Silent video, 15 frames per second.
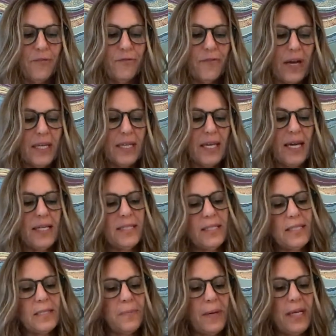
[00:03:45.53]
Vacated
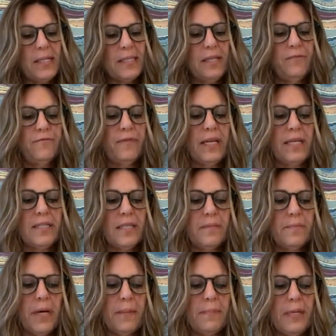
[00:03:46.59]
space inflated
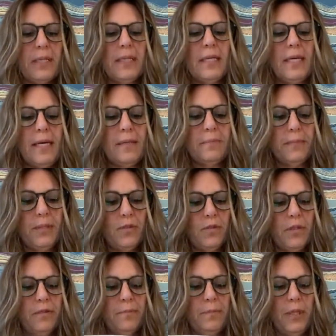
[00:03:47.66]
my belly and
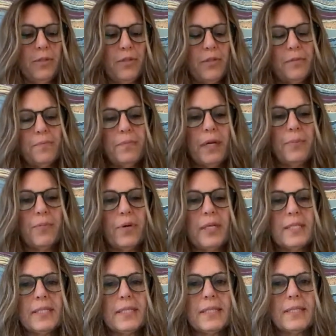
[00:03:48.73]
milk bloated my
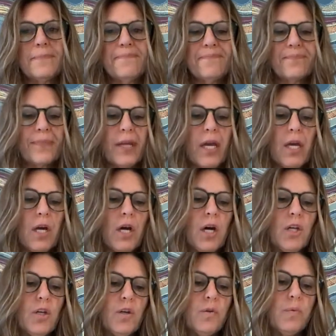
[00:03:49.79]
breasts.
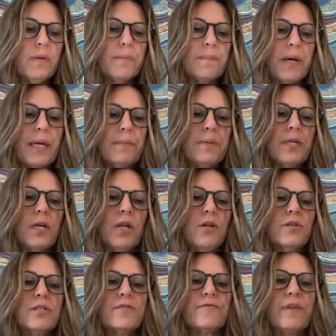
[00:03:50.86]
Along with baby
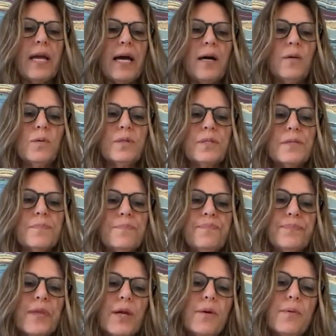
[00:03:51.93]
clothes, flowers,
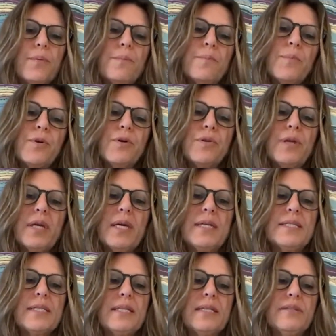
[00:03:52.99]
birthing
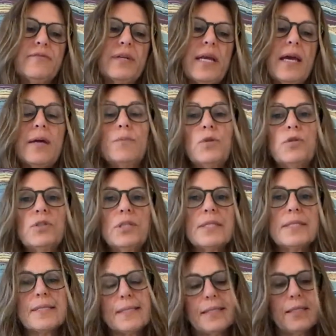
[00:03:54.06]
had delivered hemorrhoids,
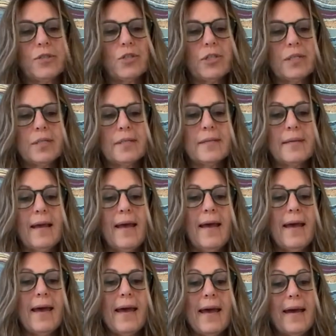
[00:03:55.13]
stitches,
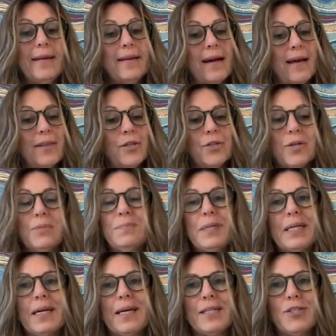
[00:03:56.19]
and other
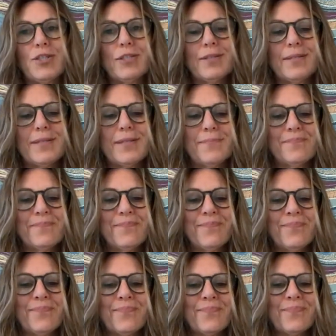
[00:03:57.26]
complications,
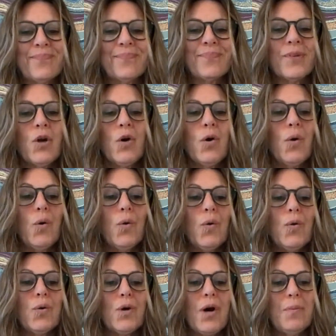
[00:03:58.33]

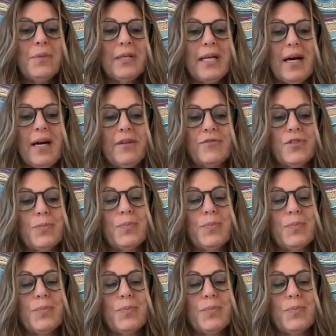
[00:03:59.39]
all common after